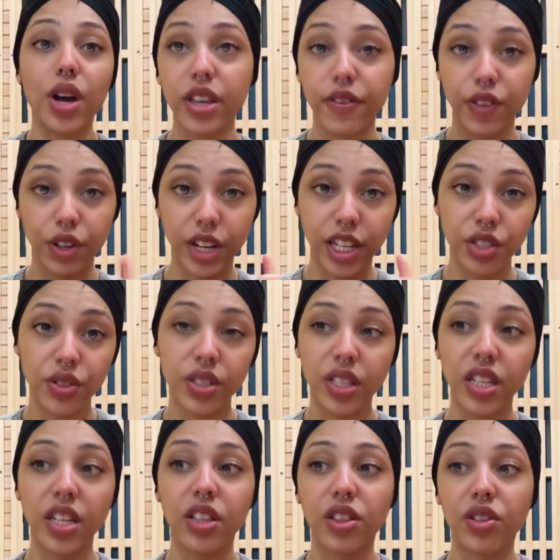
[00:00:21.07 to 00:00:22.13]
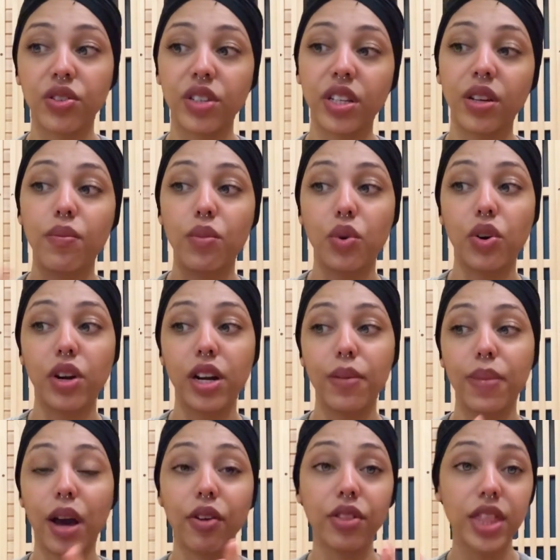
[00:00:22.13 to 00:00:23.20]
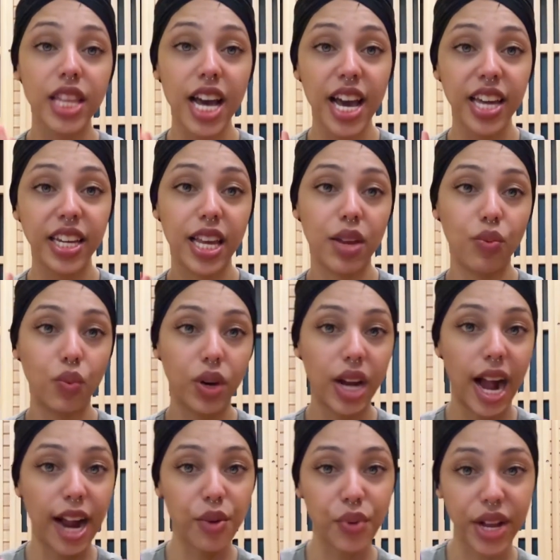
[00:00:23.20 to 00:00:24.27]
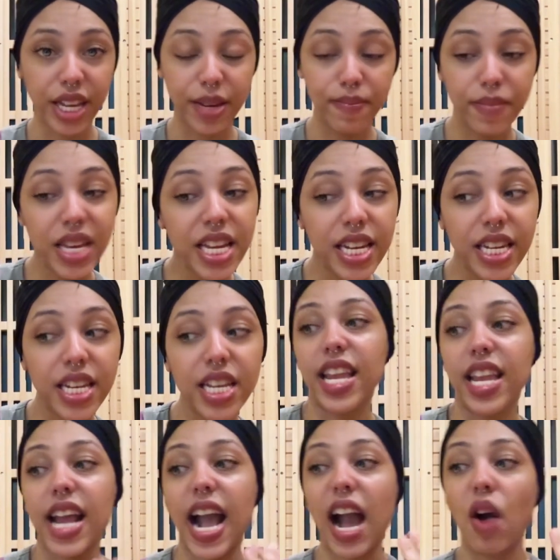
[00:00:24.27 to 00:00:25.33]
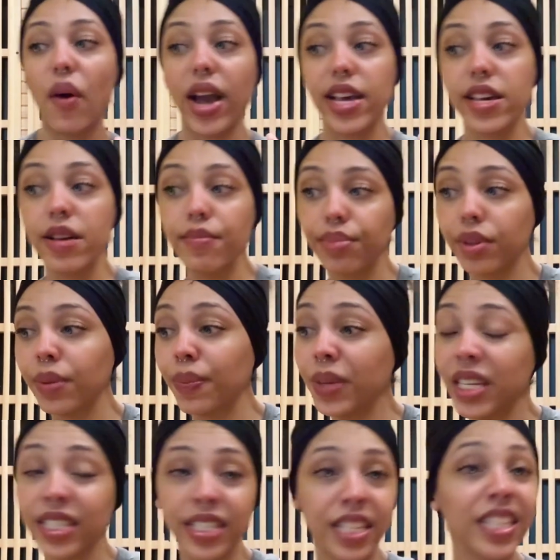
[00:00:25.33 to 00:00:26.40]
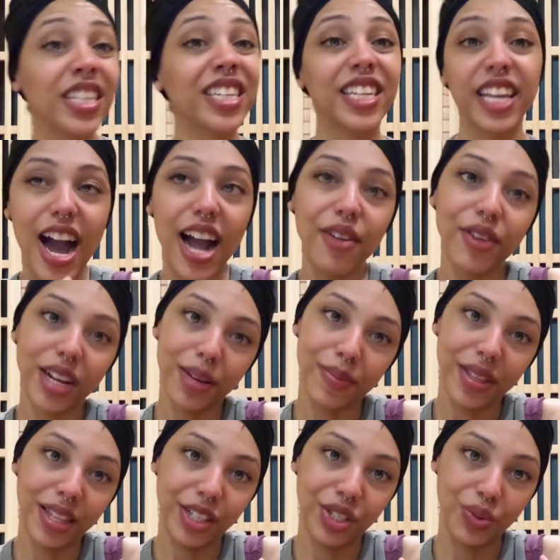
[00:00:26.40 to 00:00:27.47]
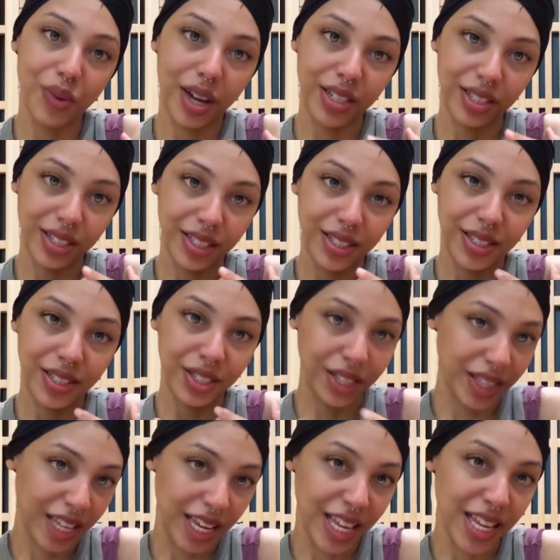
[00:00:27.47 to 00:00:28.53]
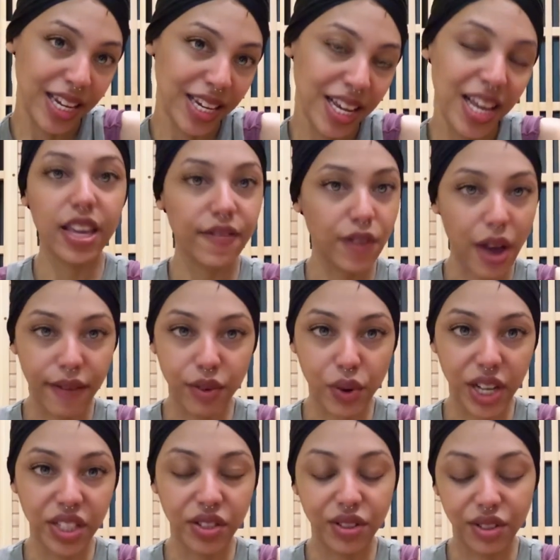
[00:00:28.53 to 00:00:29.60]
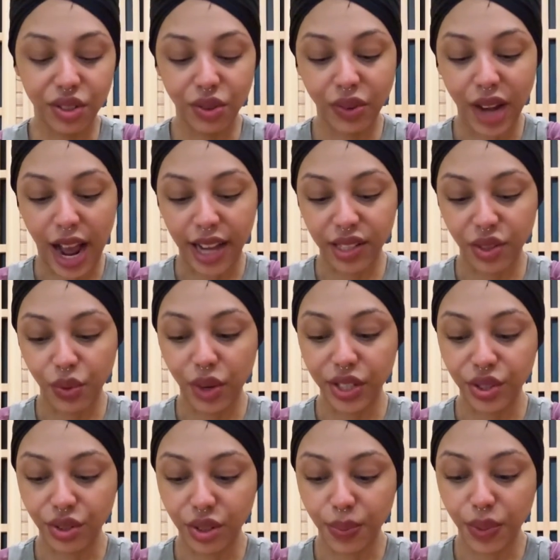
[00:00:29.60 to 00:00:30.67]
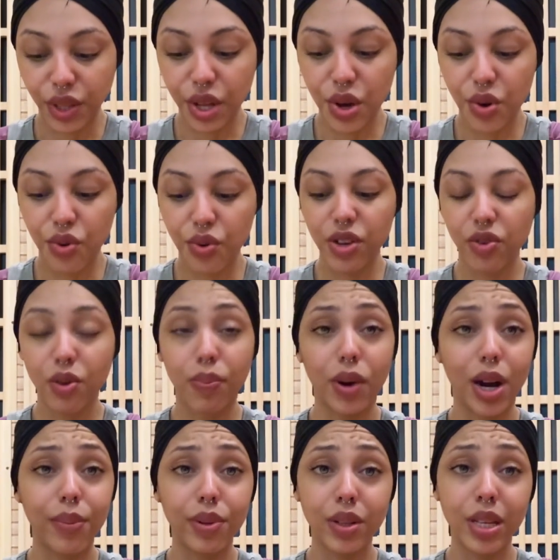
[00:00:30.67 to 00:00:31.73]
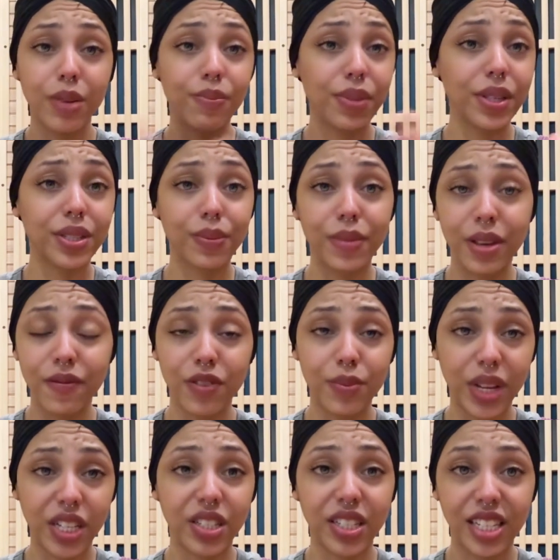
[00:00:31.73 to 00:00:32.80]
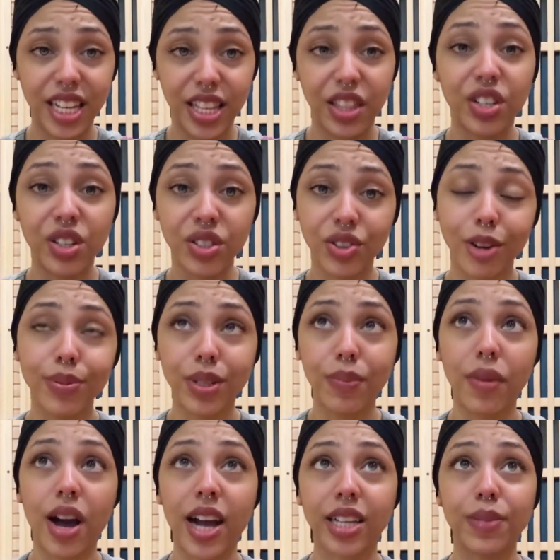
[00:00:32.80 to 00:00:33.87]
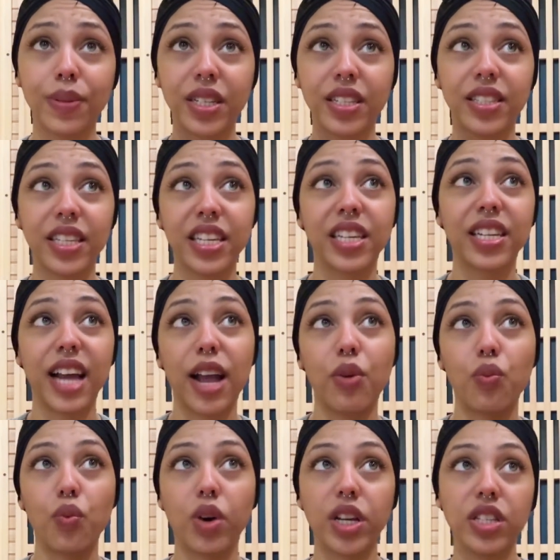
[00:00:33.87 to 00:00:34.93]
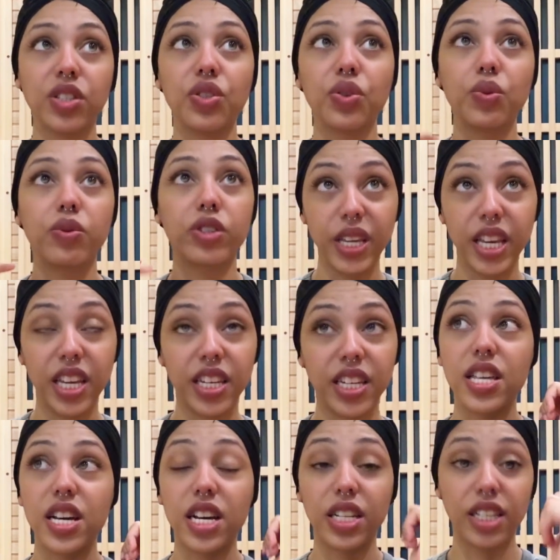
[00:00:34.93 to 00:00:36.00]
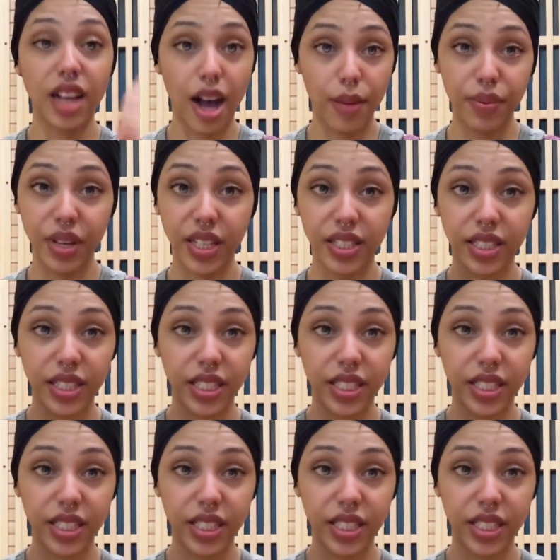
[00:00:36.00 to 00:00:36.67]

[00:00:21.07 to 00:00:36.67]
if you're interested in learning more about that and what I recommend and how I implemented it, I recommend that you watch this to the end. If you have questions, you can ask the questions below. There will probably be some information in the description box because, again, I want to just hit the topics